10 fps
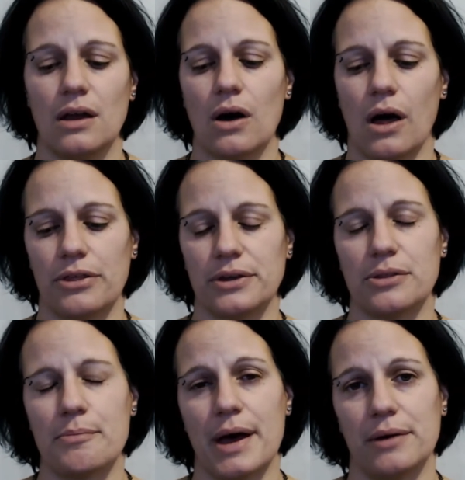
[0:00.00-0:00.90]
I think the
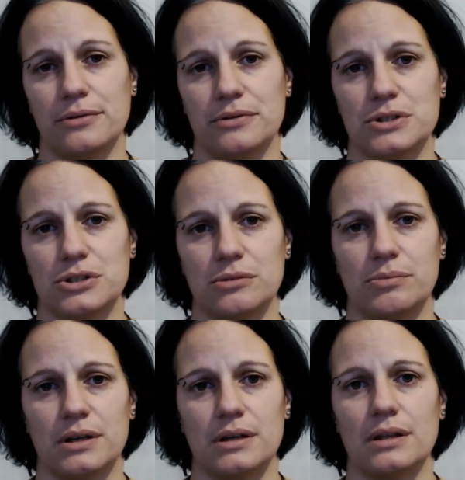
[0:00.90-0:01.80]
boundary should
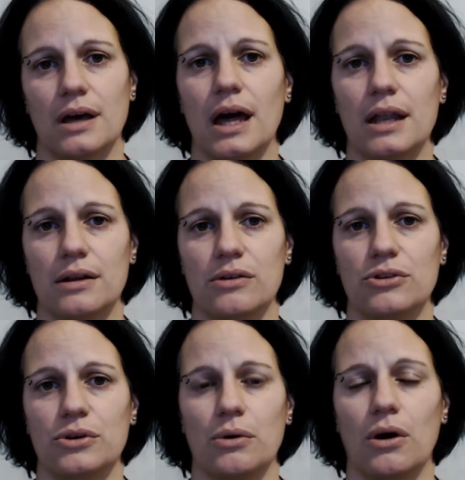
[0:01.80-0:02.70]
be that
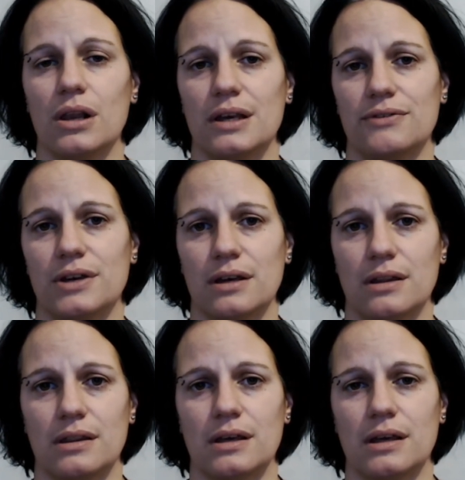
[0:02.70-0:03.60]
you are
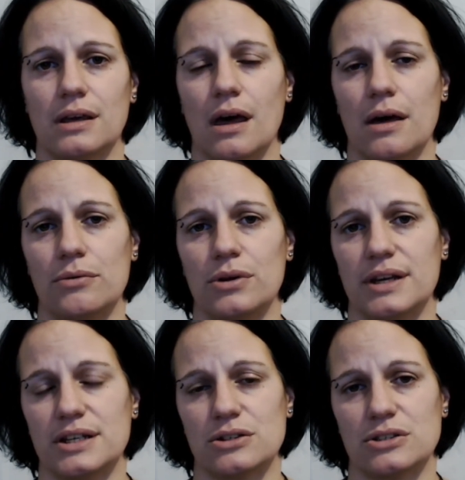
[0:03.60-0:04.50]
leaving the
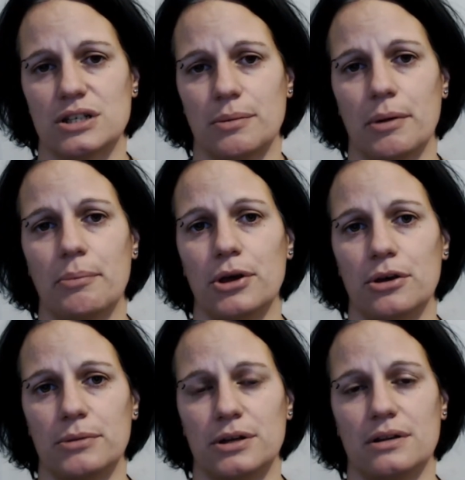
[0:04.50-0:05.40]
relationship
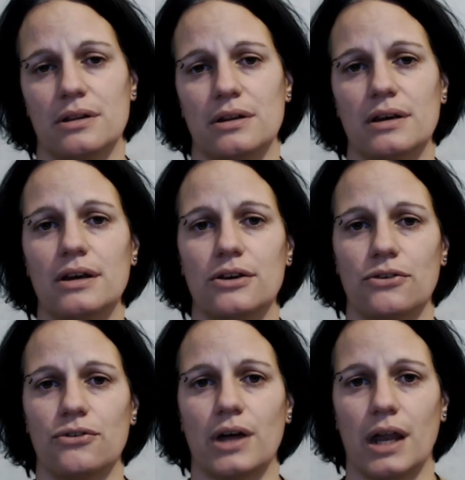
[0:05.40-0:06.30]
permanently
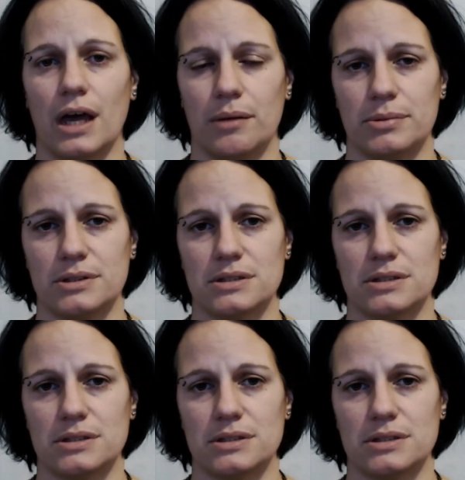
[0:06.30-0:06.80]
if that happens,